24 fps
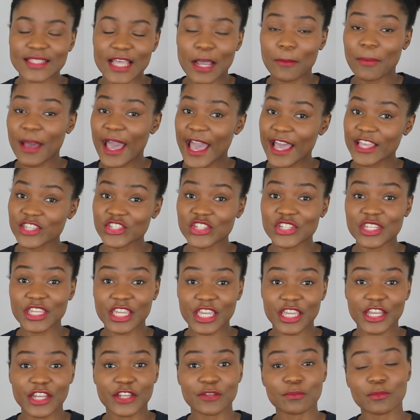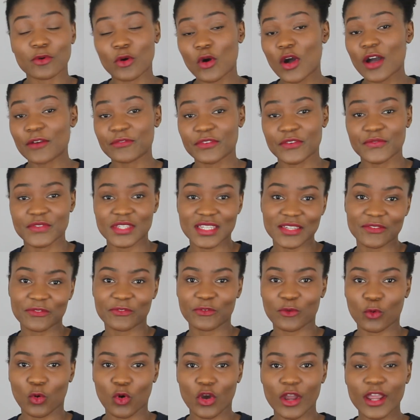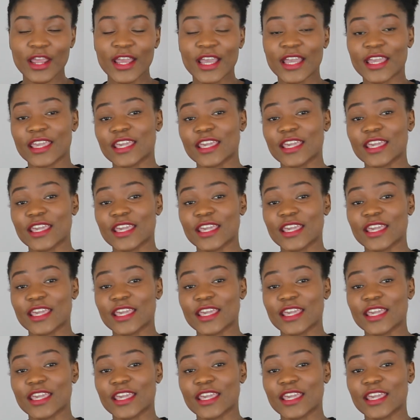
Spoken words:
Our passion here at Boa 54